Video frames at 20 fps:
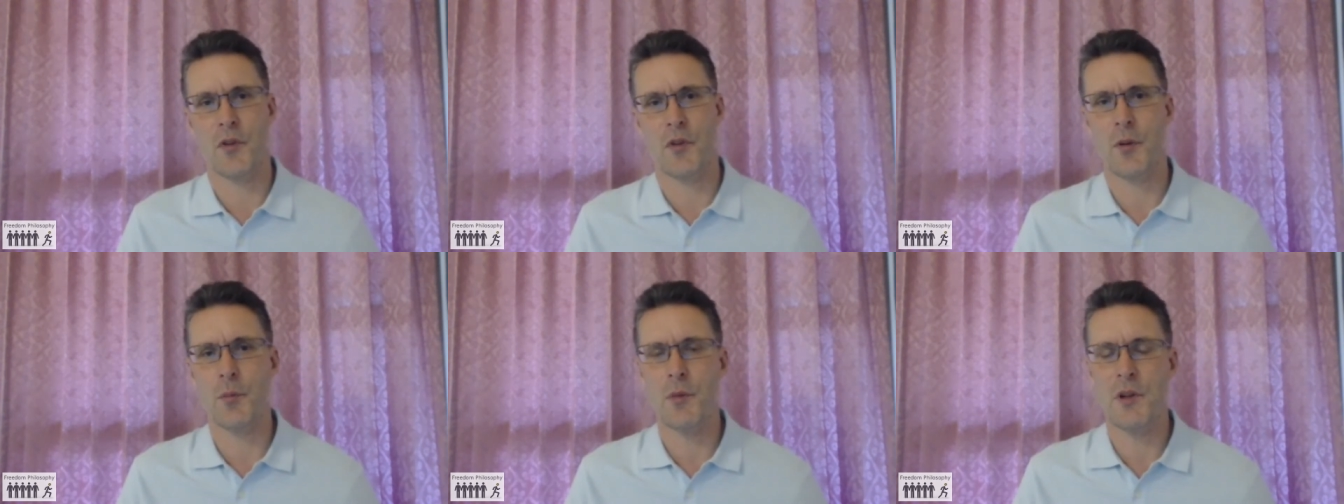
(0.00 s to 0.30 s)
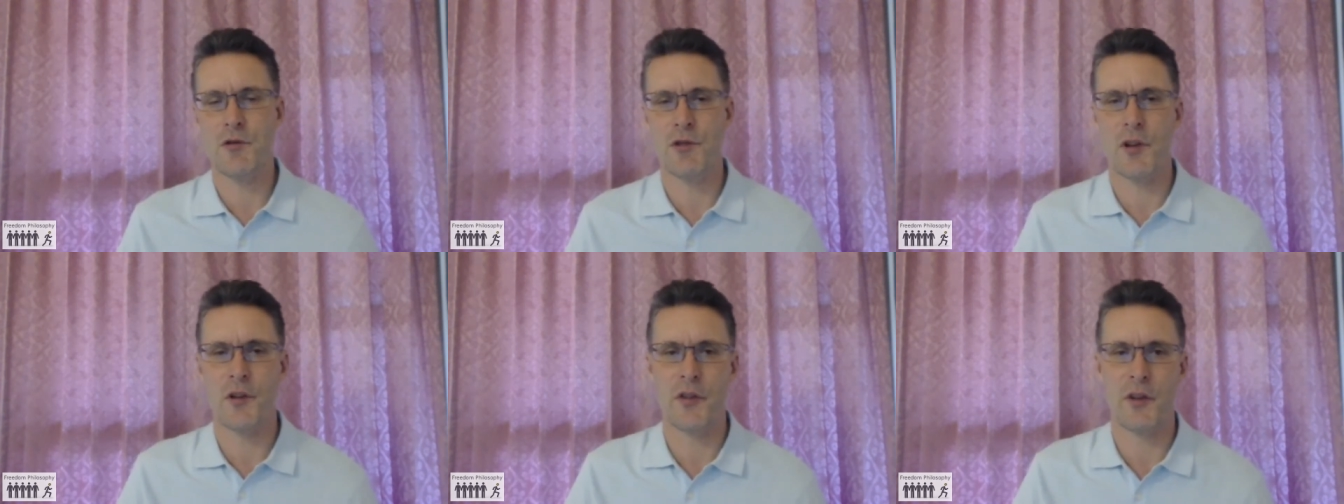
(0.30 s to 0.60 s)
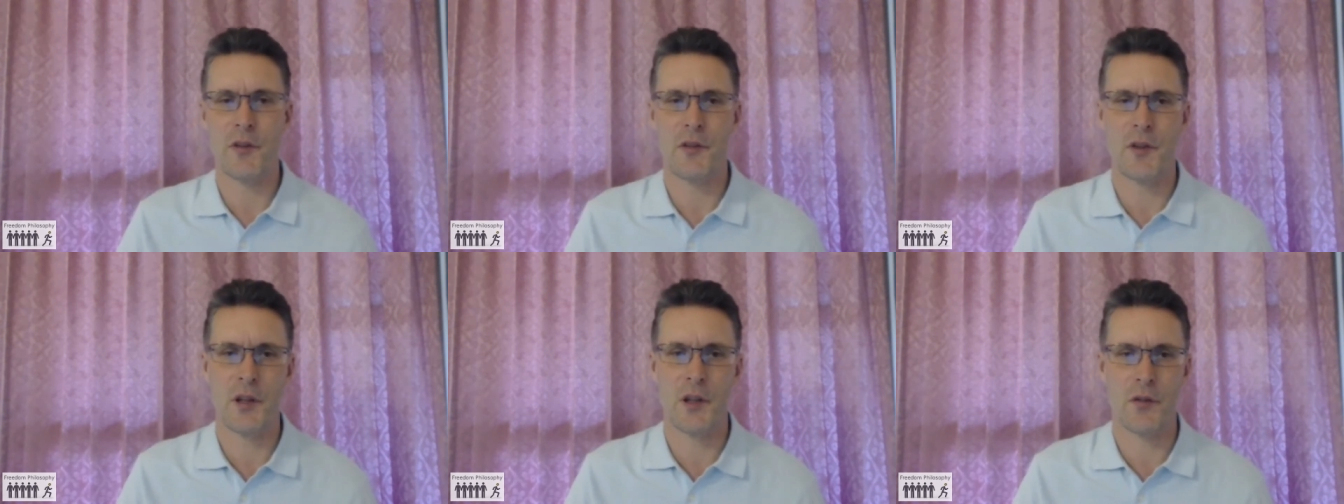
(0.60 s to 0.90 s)
some
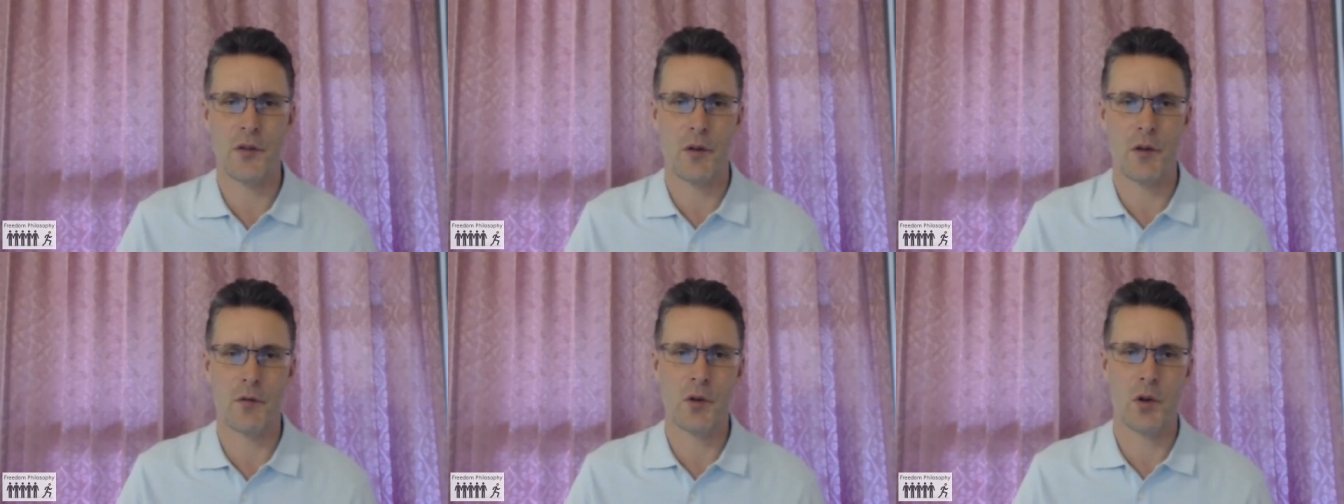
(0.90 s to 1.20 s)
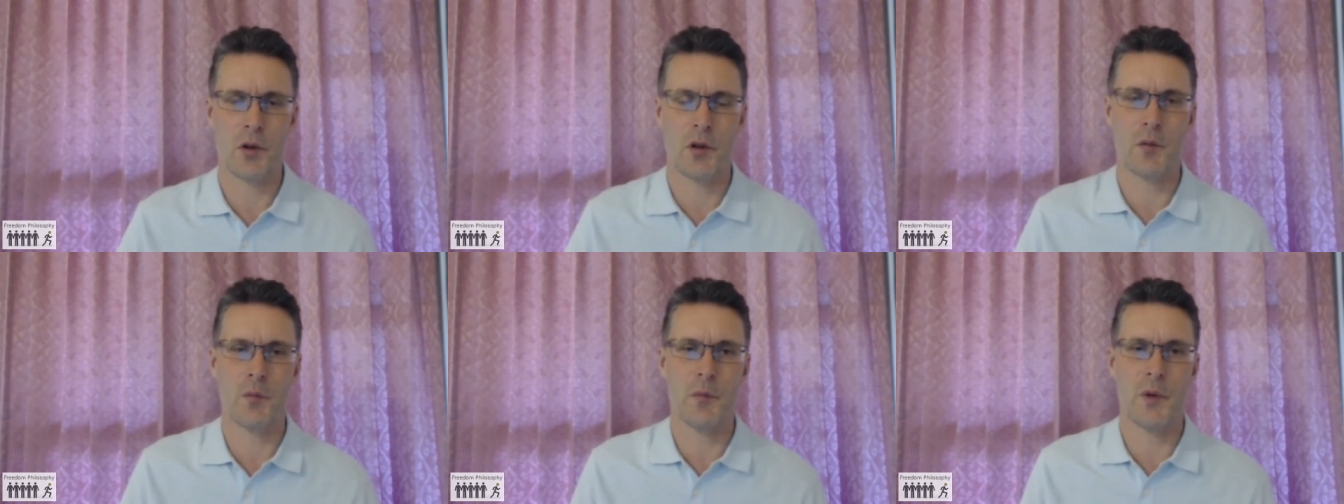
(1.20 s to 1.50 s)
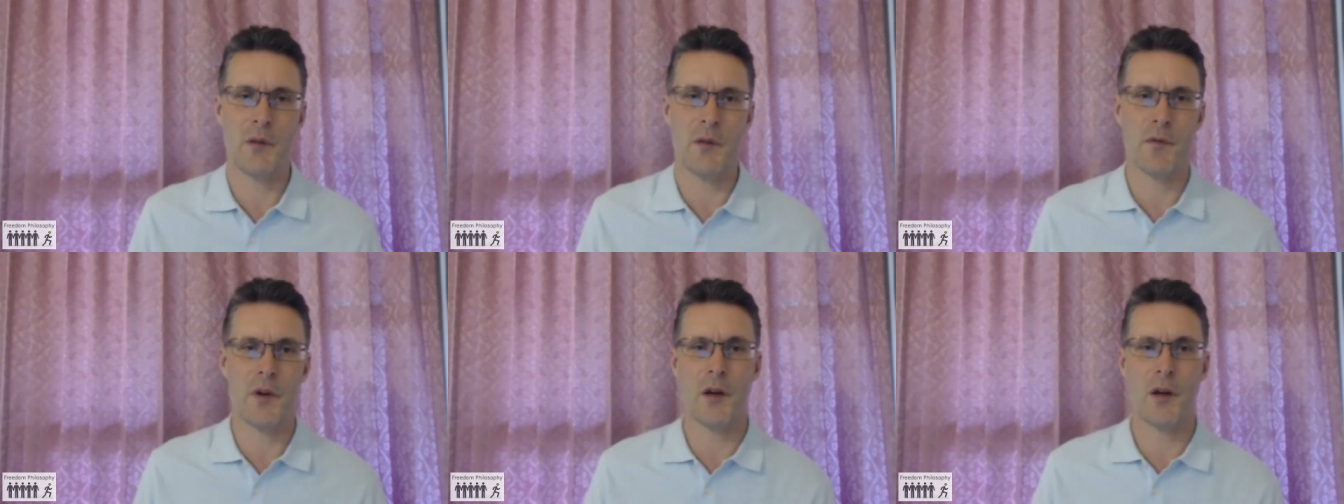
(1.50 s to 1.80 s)
interesting things that have gone on
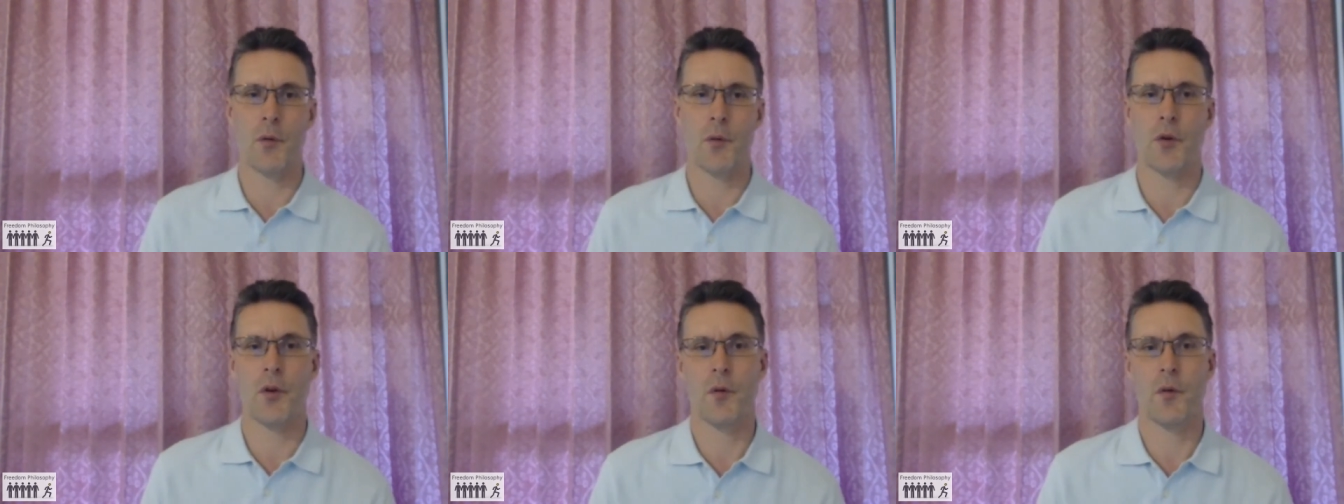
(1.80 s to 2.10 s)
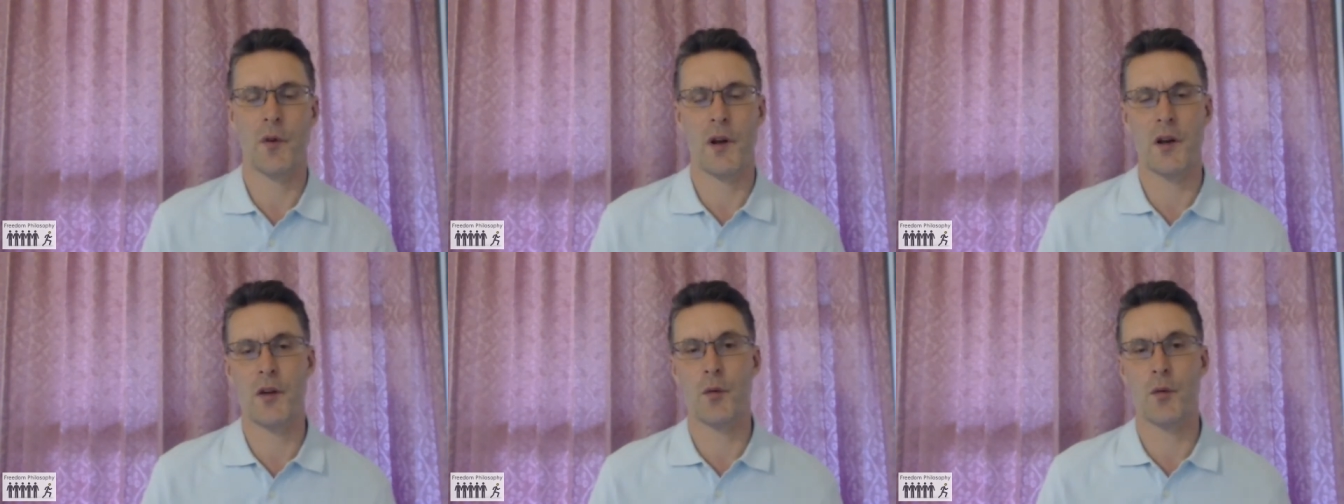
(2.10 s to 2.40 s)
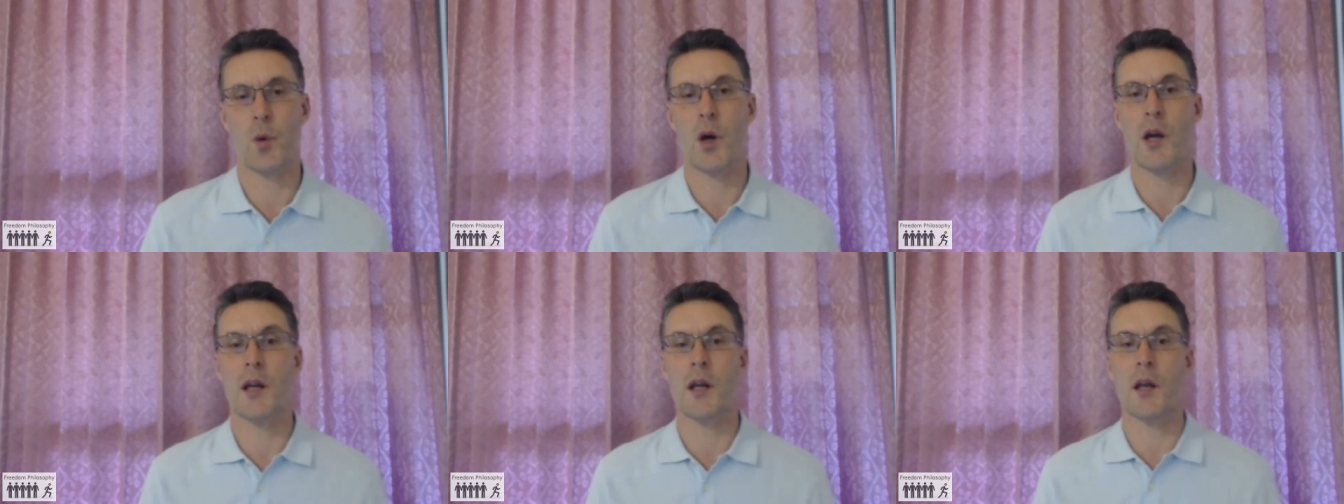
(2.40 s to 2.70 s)
in
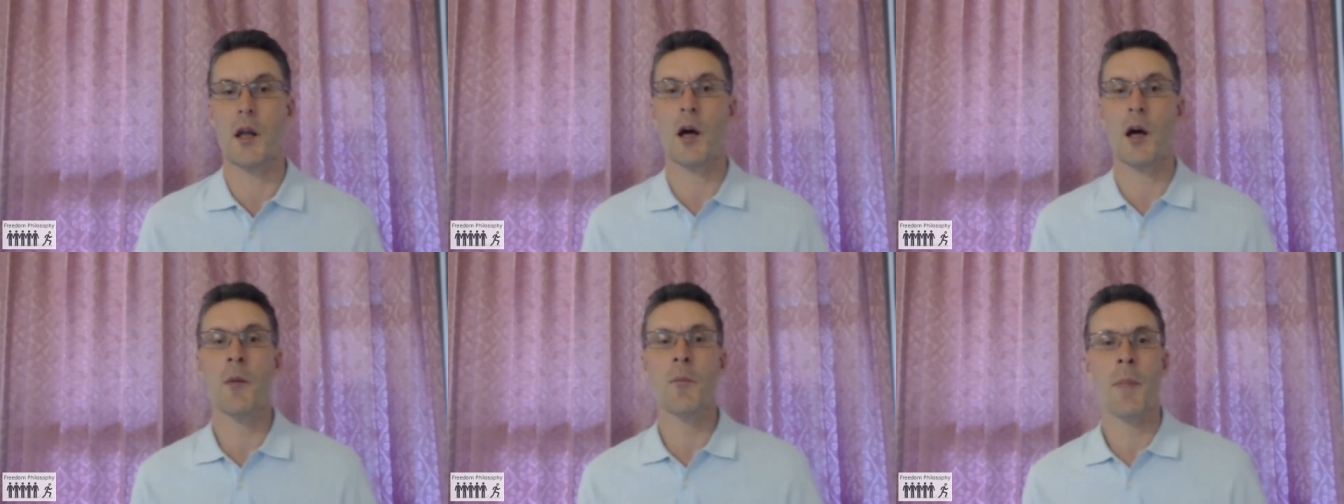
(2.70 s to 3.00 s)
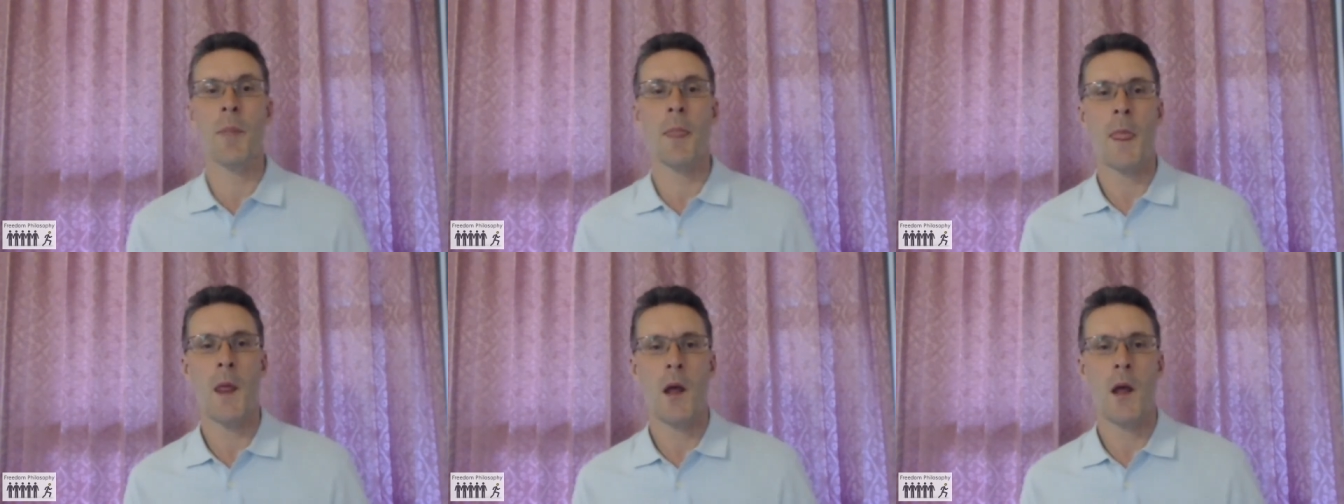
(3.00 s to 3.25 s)
Venezuela,